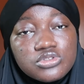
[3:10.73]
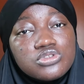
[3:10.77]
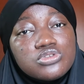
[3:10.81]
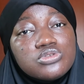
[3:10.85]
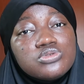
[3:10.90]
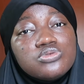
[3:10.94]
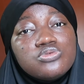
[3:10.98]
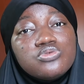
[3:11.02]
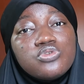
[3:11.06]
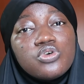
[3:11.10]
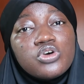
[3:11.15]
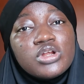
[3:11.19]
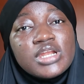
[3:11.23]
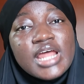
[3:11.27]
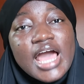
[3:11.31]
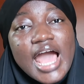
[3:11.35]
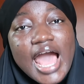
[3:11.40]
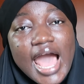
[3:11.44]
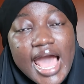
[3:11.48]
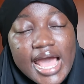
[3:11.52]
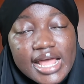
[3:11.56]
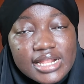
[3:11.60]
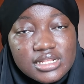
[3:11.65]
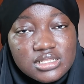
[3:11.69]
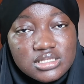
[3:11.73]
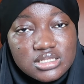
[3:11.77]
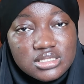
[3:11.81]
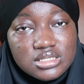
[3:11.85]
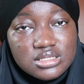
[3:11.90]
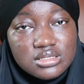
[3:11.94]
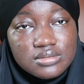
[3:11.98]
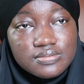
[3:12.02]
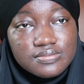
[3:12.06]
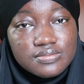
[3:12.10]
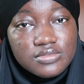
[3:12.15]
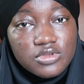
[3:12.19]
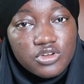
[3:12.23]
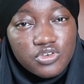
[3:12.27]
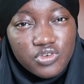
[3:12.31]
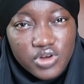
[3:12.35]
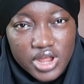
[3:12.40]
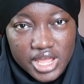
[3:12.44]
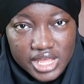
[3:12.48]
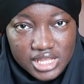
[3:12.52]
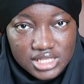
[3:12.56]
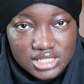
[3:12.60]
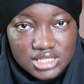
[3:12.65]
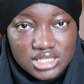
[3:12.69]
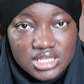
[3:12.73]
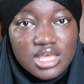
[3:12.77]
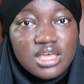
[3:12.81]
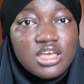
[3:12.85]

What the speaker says: to run ads, right?